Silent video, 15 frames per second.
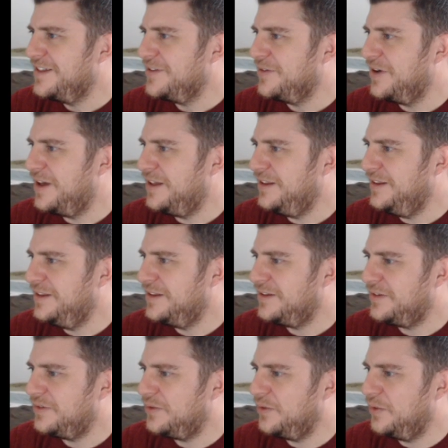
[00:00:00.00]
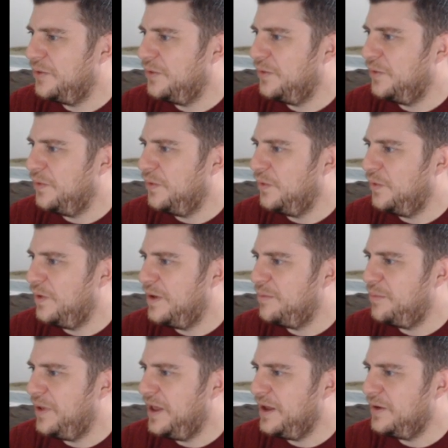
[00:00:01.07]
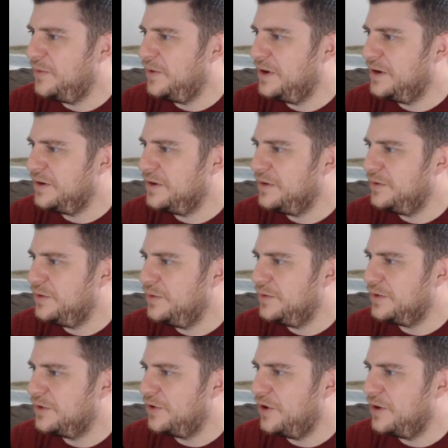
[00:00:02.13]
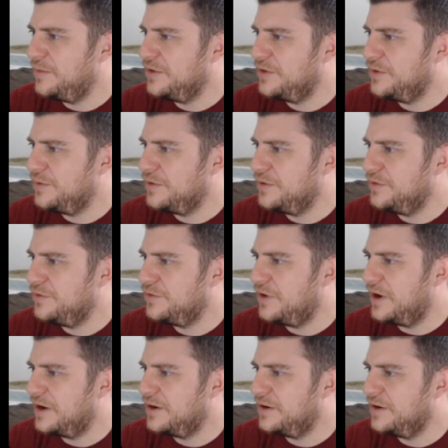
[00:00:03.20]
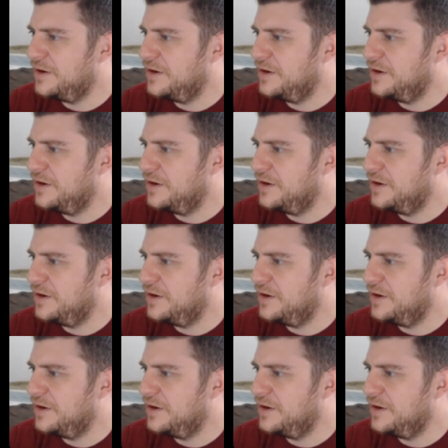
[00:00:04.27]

Well, Webpack, what are you doing? Carby Juice Tracker.